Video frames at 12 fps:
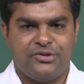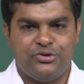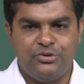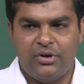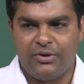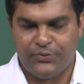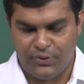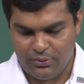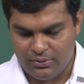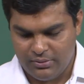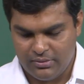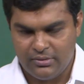two of
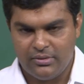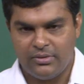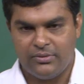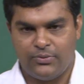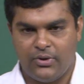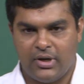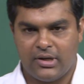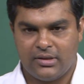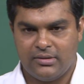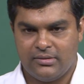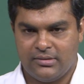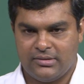you for
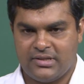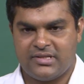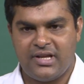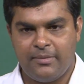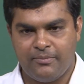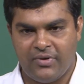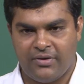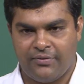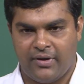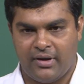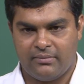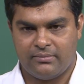the same
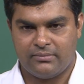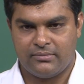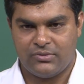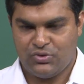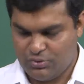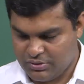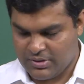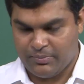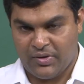buffet, you know, the